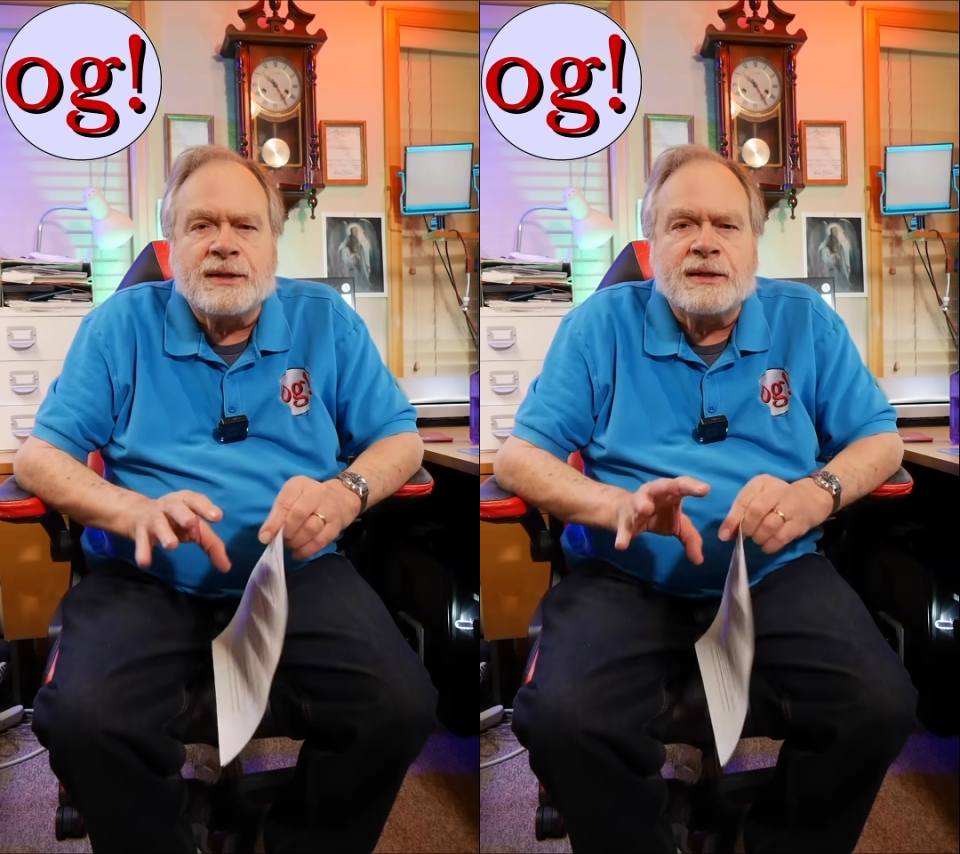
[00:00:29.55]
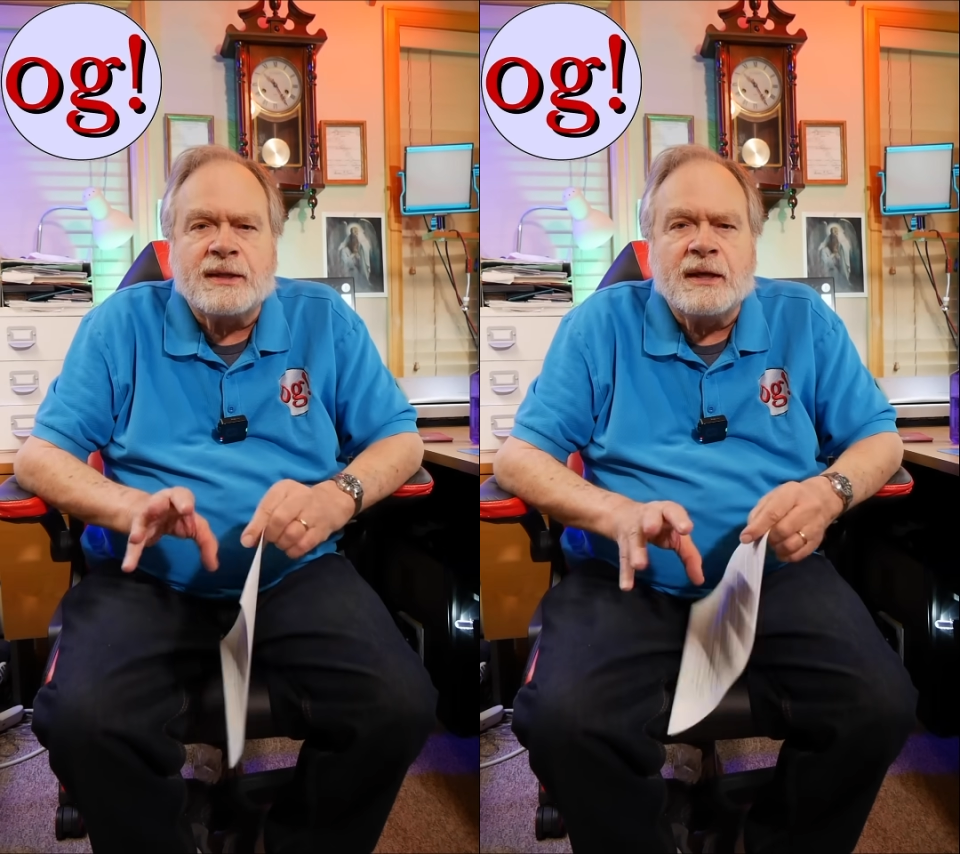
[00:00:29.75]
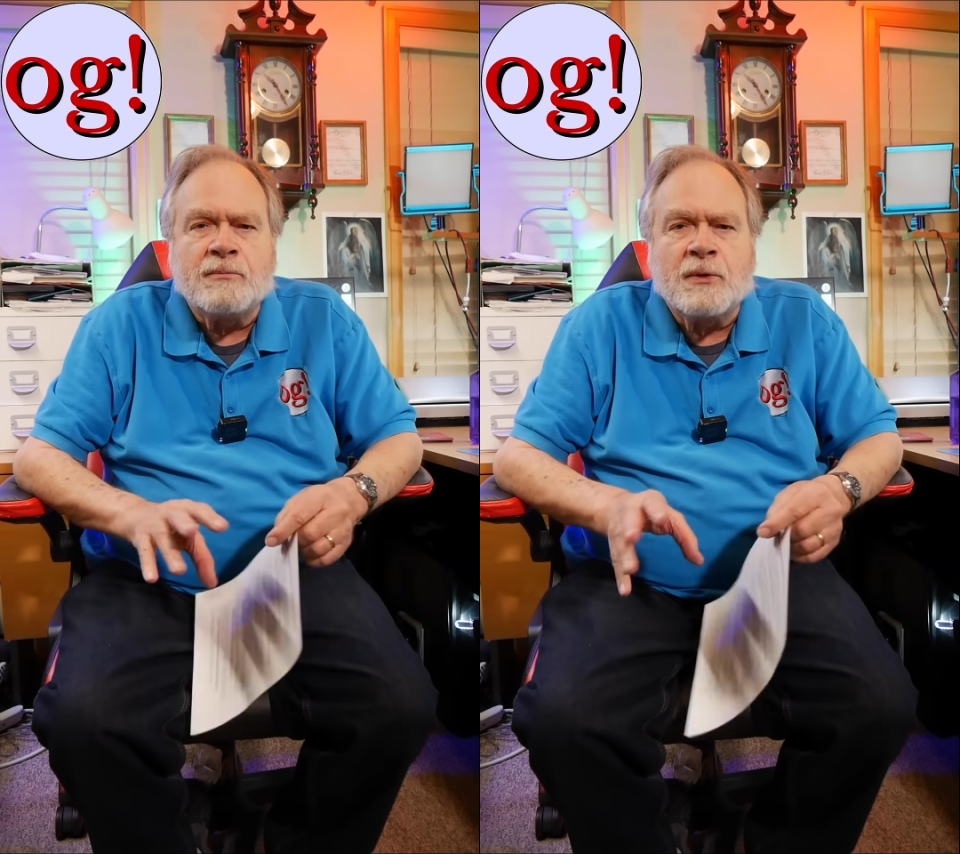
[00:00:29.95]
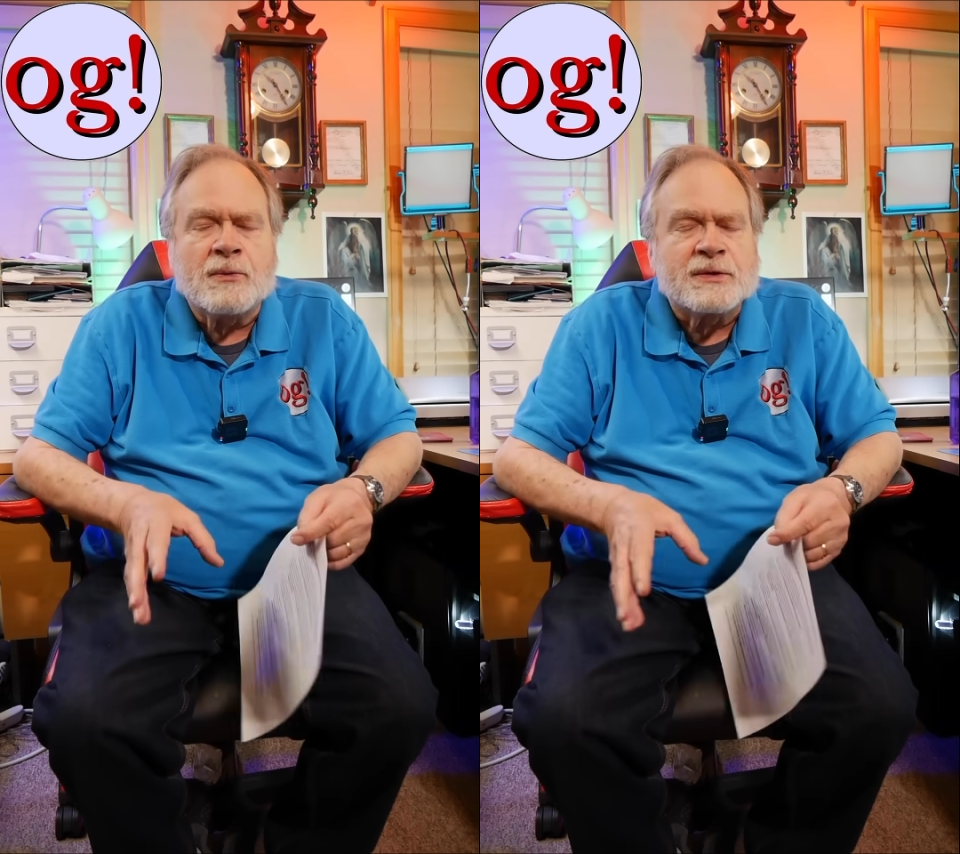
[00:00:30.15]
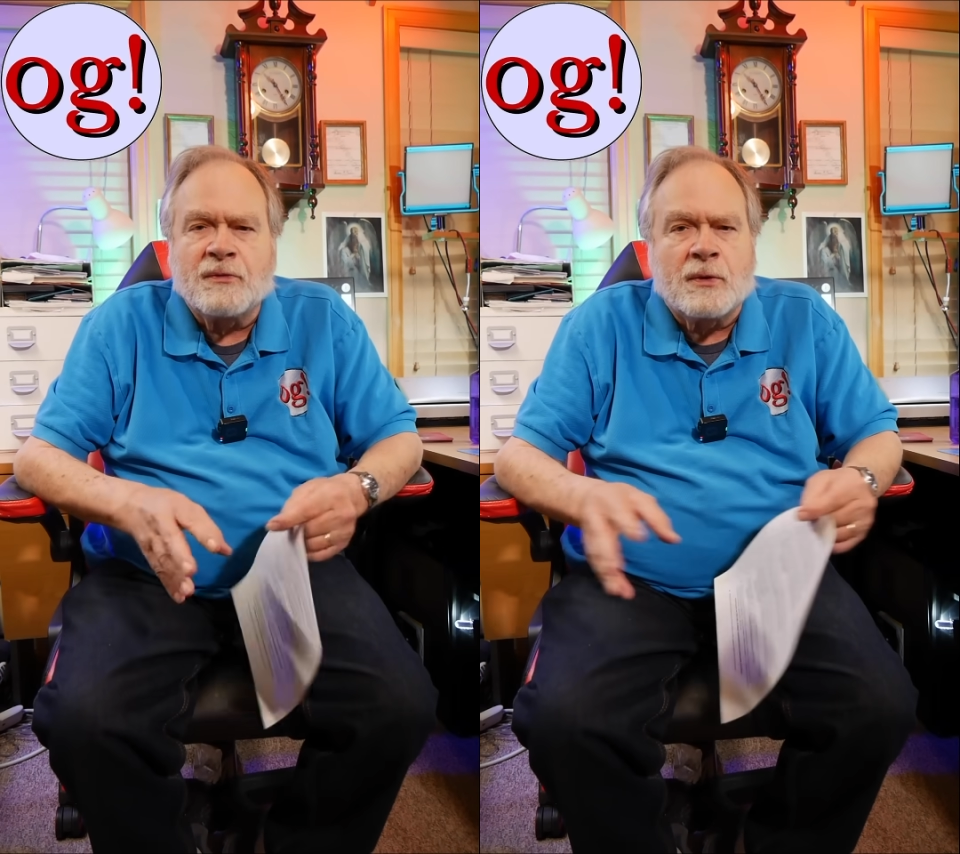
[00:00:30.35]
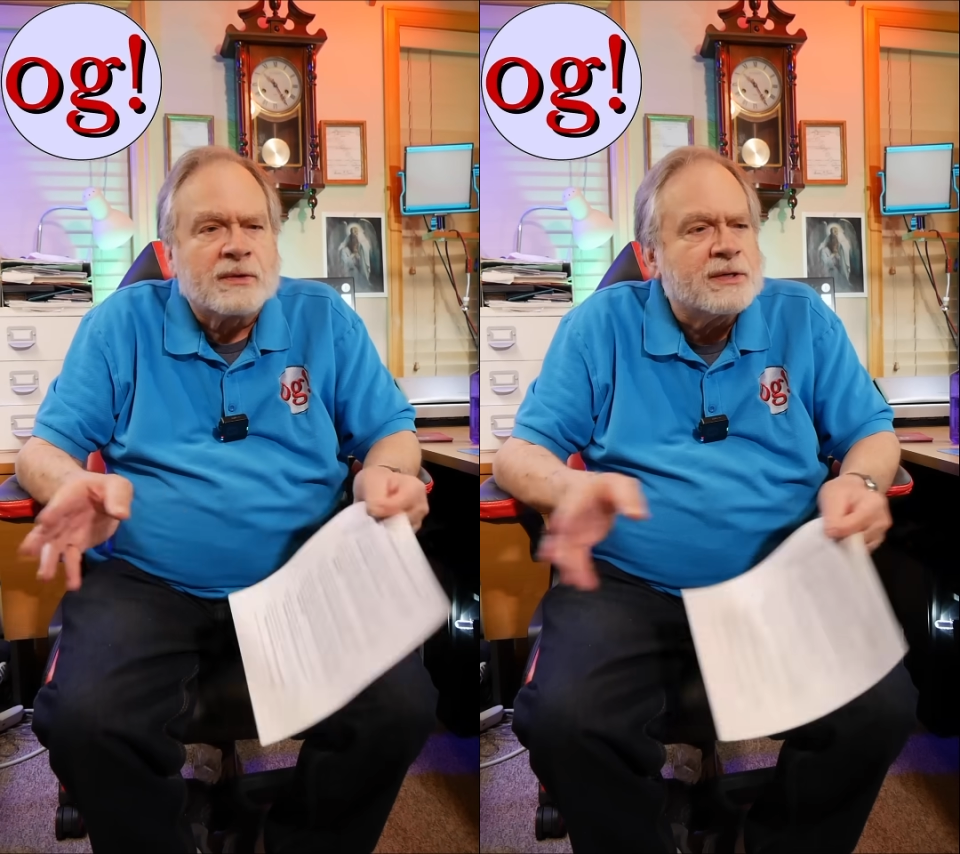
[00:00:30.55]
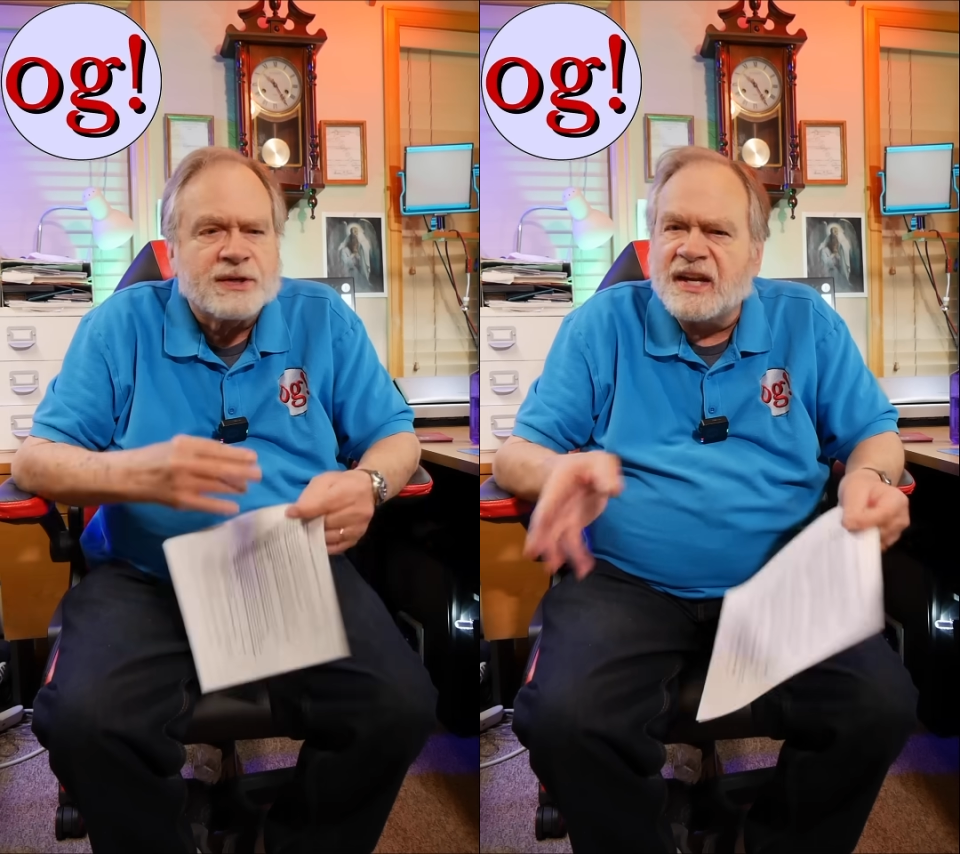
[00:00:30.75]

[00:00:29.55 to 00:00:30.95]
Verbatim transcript: that the input was a voltage and